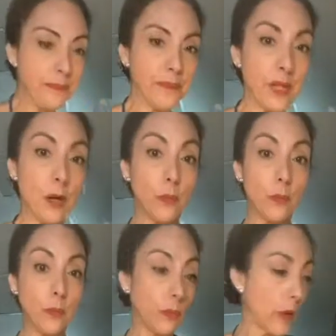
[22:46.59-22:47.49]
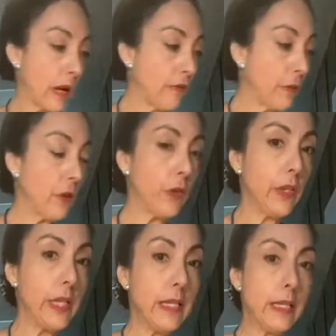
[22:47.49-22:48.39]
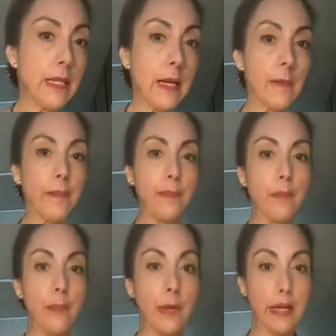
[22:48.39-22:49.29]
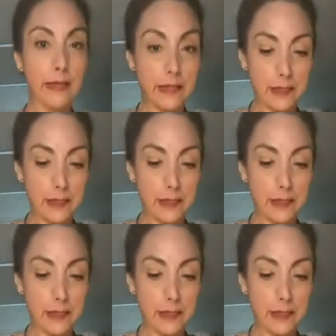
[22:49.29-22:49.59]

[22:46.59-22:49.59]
Now I've got this bread